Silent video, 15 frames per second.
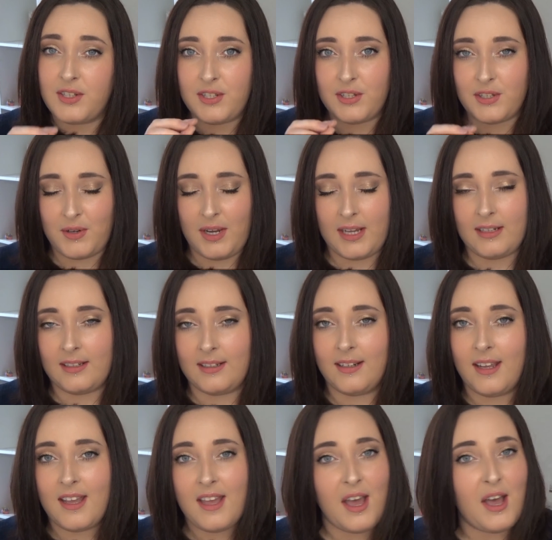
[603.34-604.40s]
to straighten.
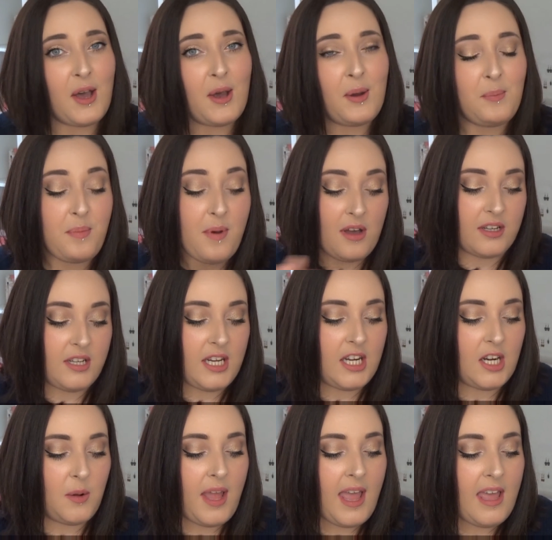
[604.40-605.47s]
But you know,